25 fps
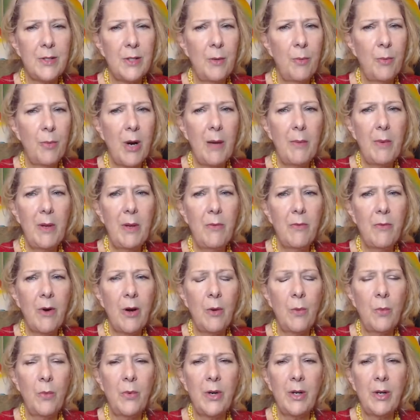So you probably
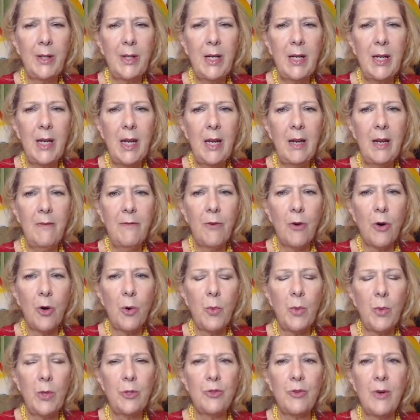won't really need
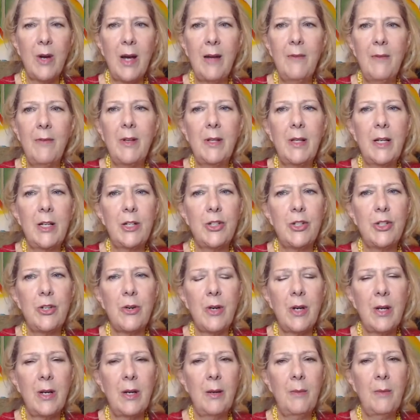four-wheel drive unless
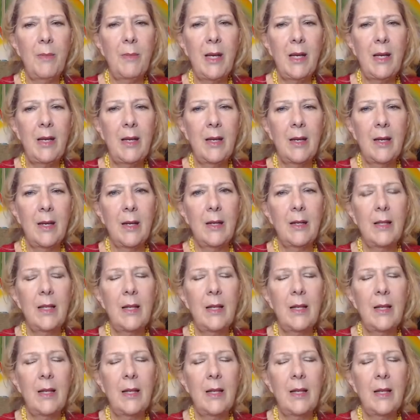you're going to be